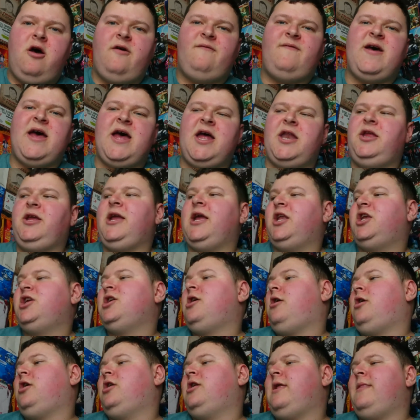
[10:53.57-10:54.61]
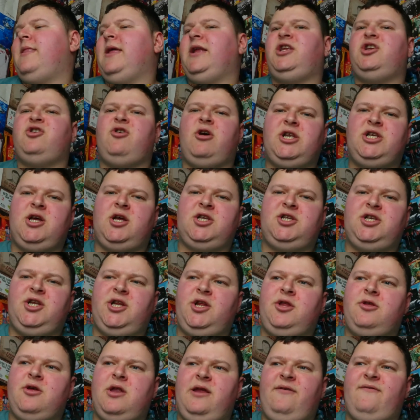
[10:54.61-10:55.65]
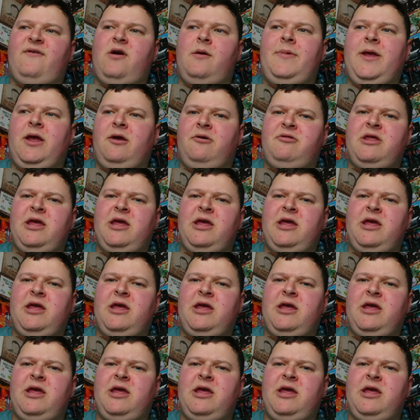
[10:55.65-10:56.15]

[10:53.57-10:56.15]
and you get charged, and they charging you 25p or so.